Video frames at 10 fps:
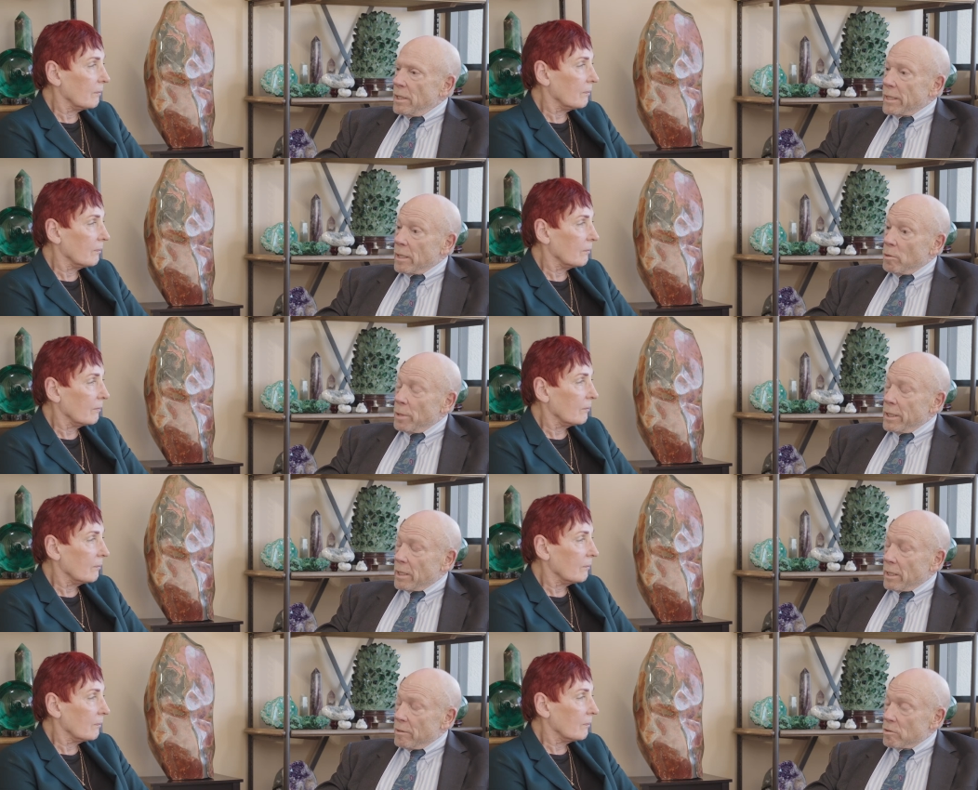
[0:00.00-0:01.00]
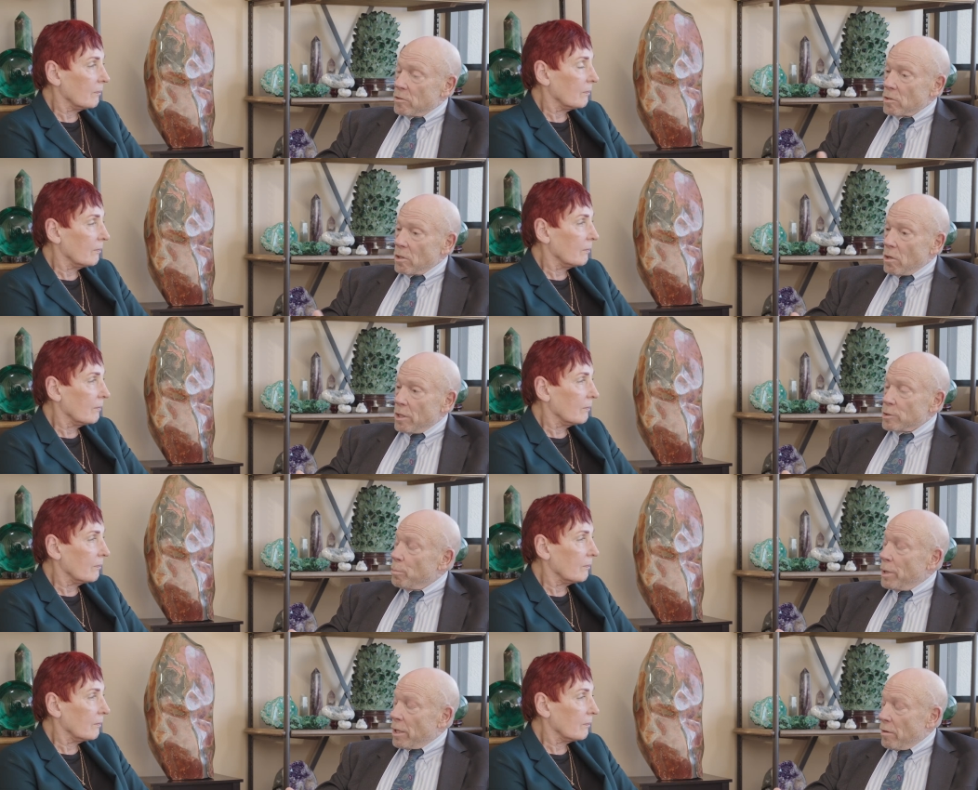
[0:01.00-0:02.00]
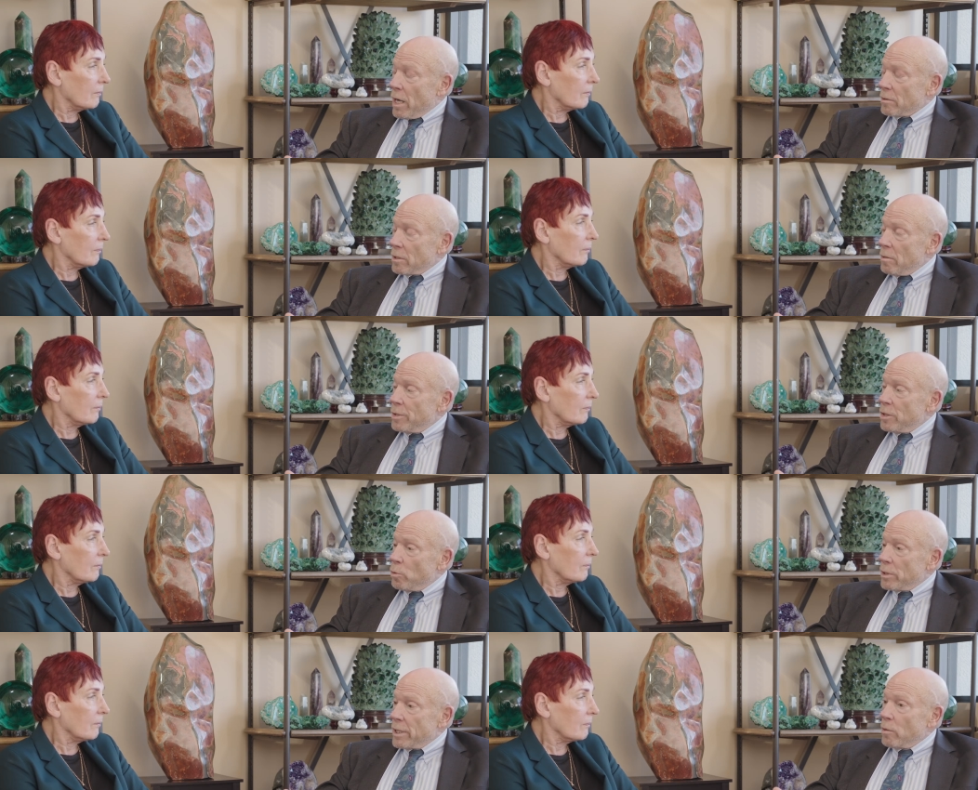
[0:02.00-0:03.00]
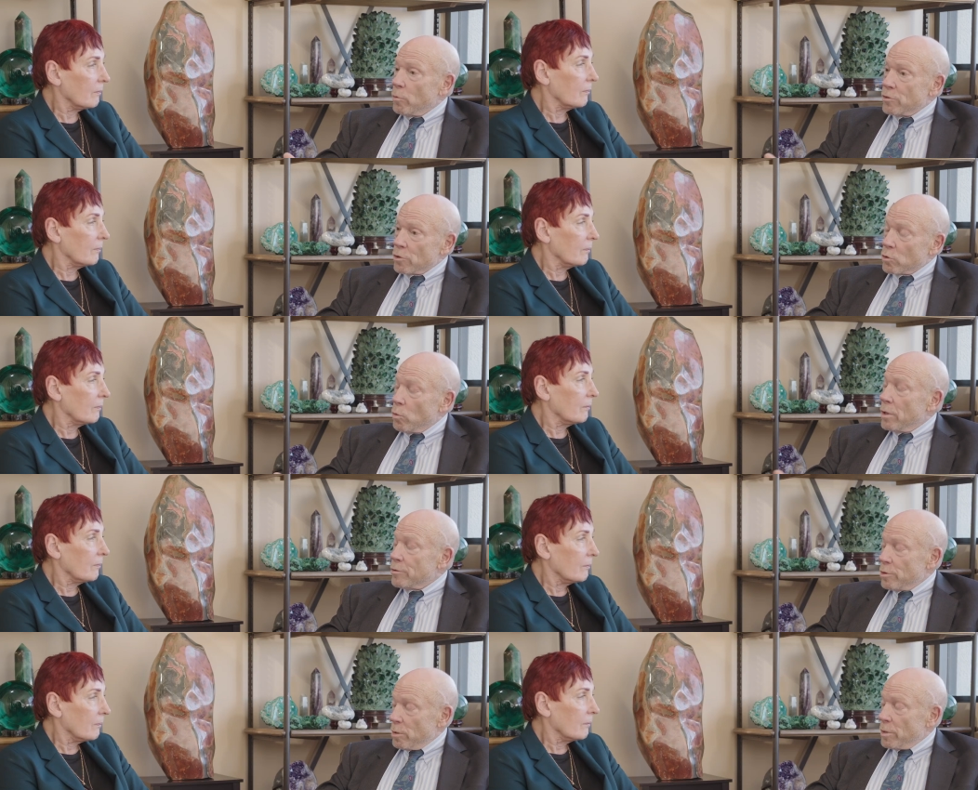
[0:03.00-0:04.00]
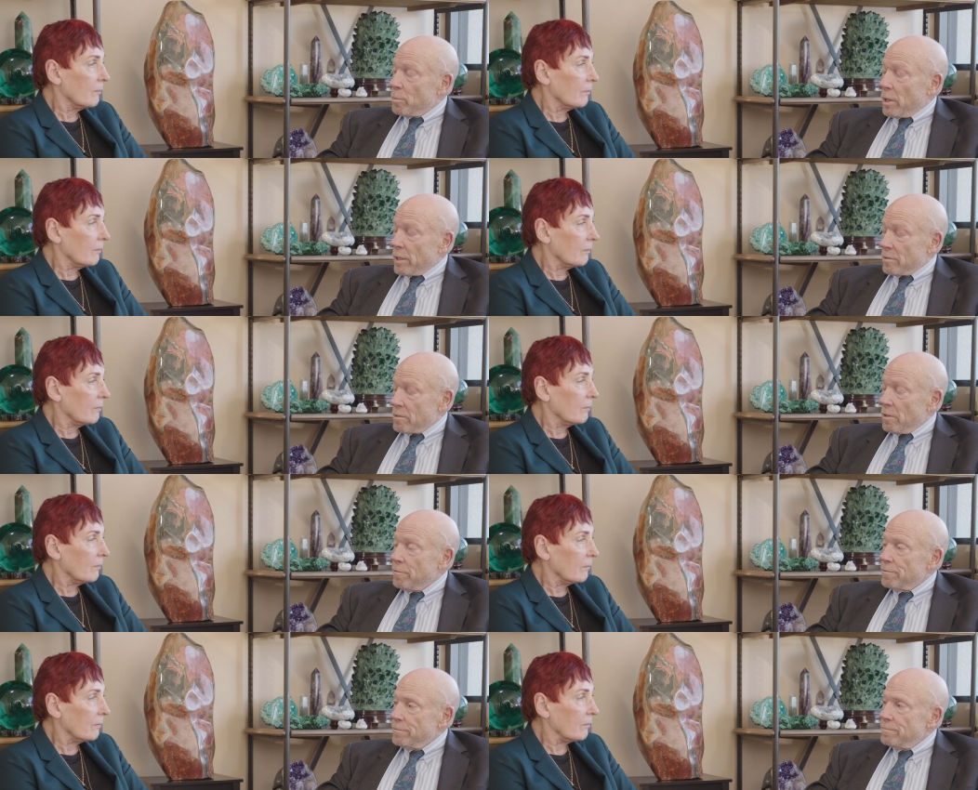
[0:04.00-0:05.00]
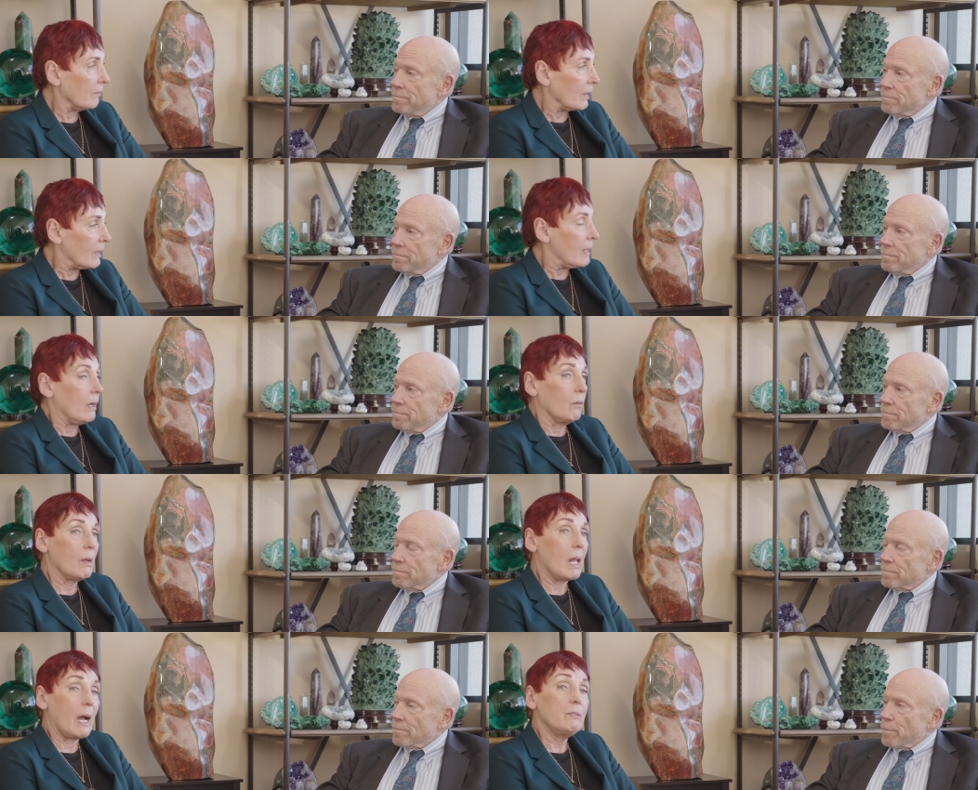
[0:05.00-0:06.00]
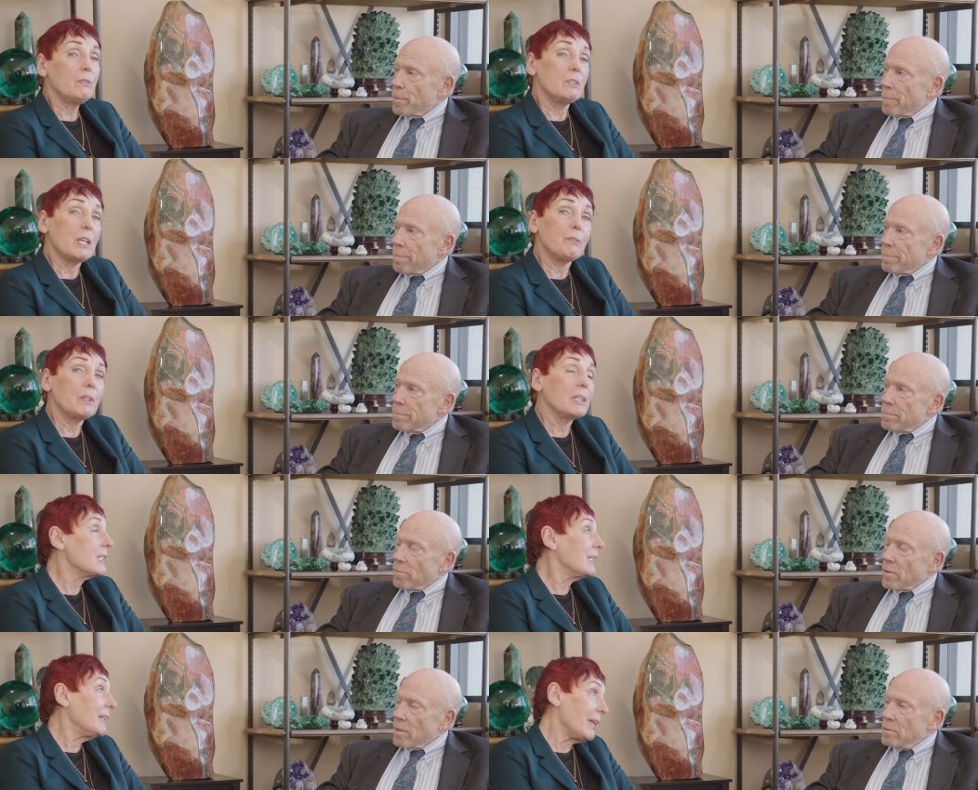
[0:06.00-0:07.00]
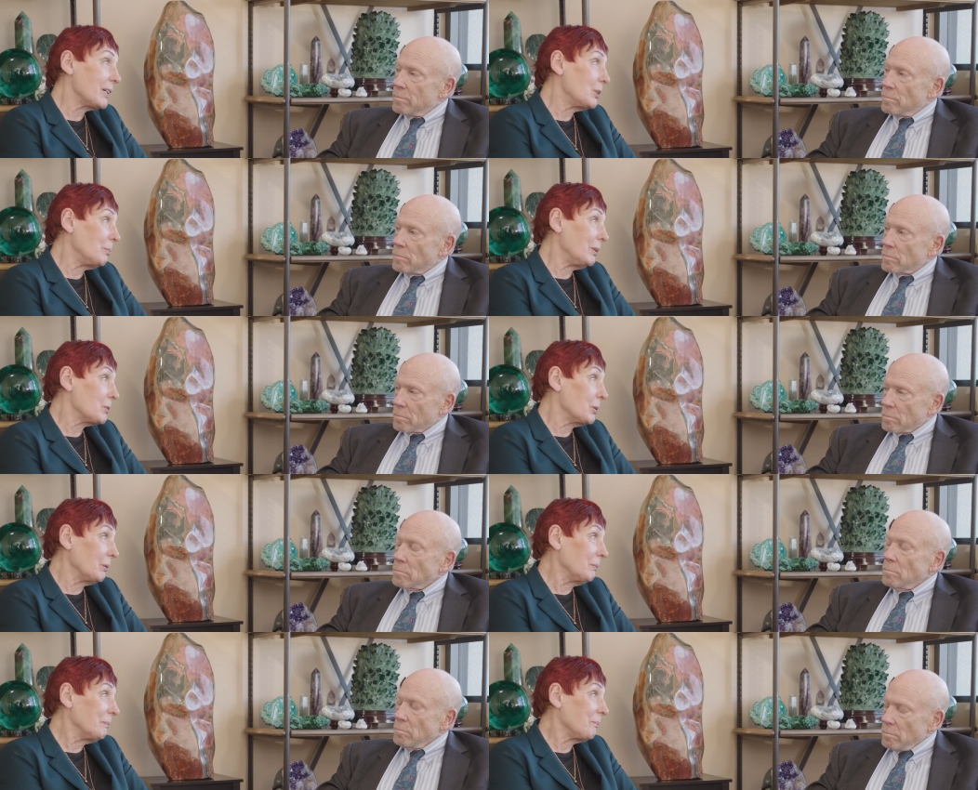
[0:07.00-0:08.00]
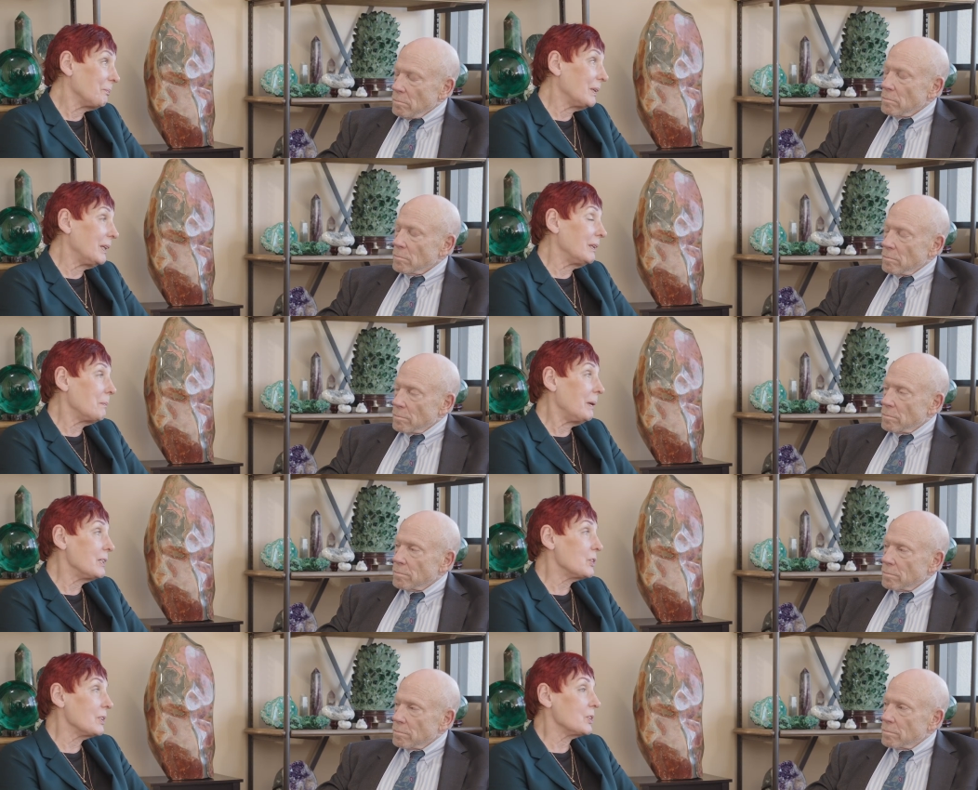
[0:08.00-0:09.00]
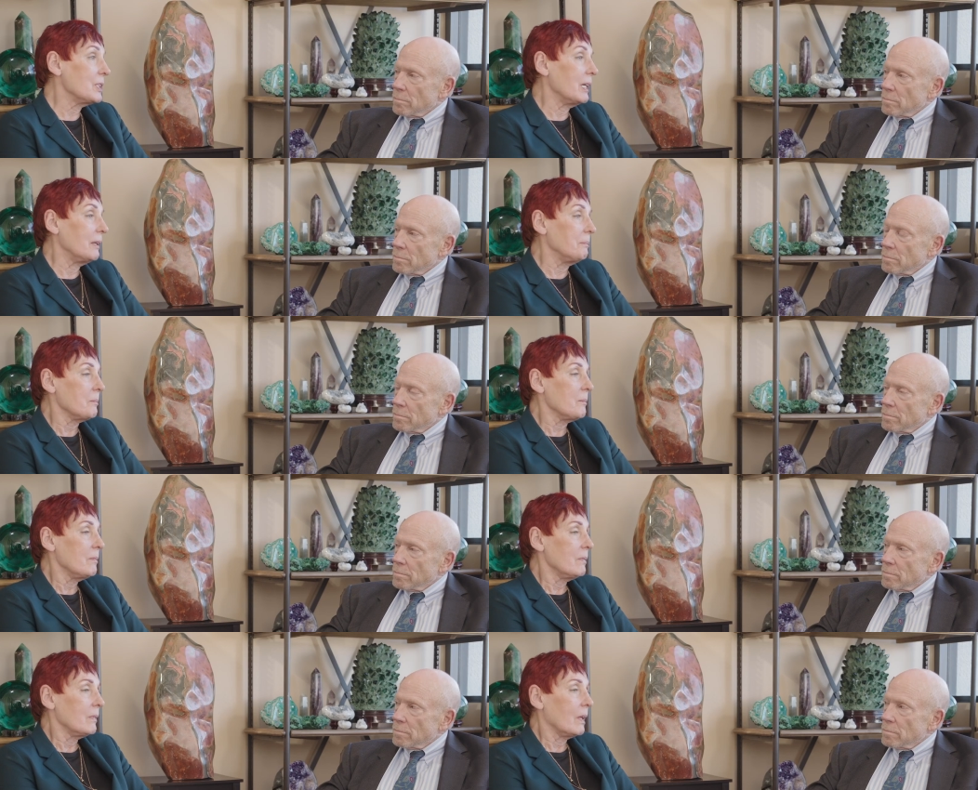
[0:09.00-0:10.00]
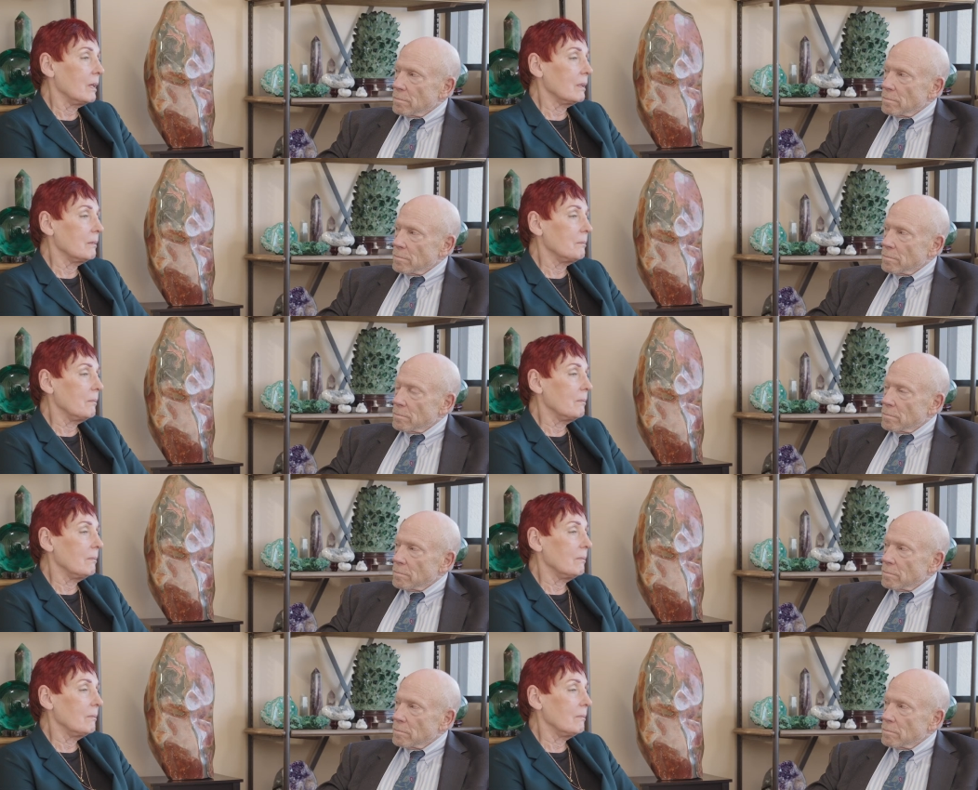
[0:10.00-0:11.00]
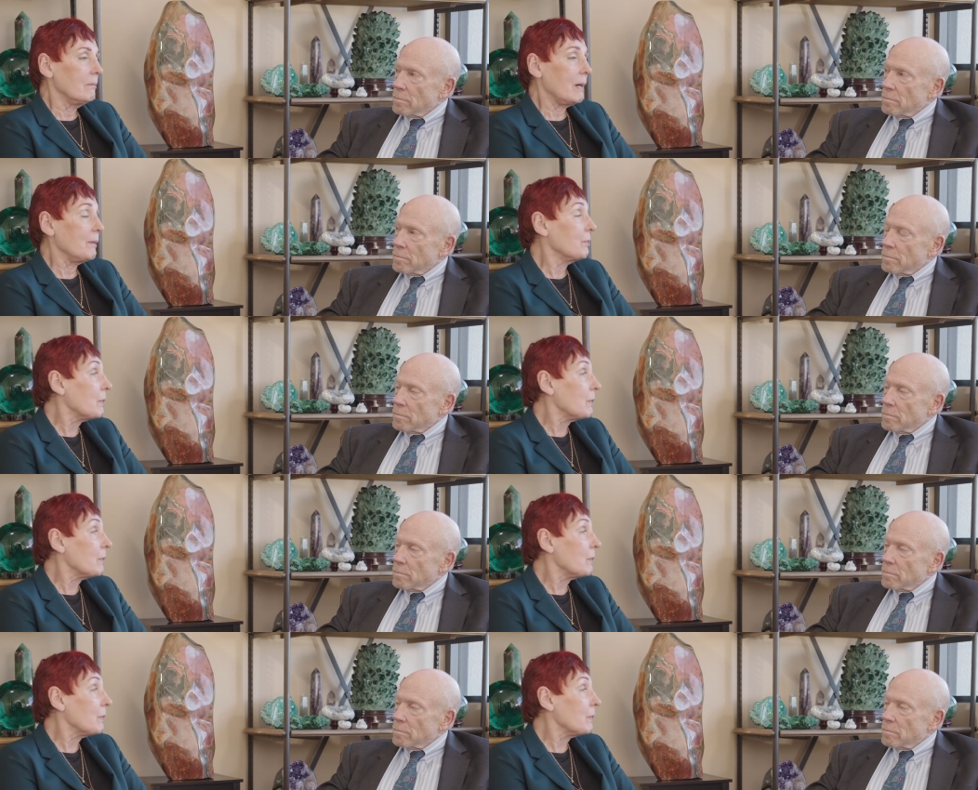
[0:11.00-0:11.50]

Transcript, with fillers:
Speaker 1: can in many cases cause a better outcome than you would get with just one treatment by itself.
Speaker 2: Well, I've definitely seen that to be true in the patients that um, I've